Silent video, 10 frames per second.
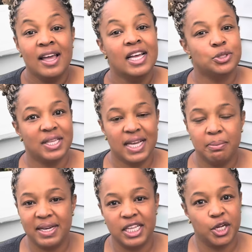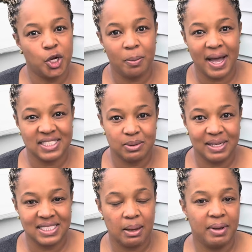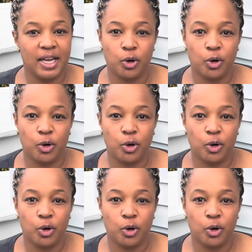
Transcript: So I think I'm going to either go back to my stomach